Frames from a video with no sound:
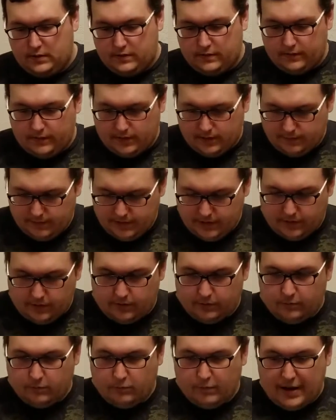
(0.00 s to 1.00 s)
So there we
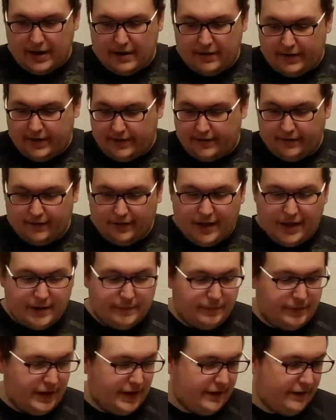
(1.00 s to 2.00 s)
go. Wow, that is a lot
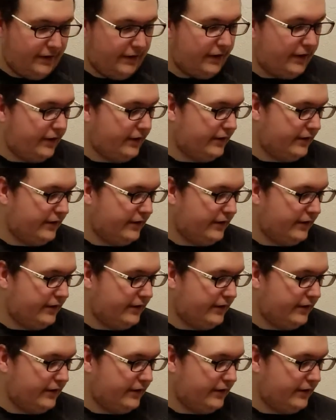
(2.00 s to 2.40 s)
of plastic,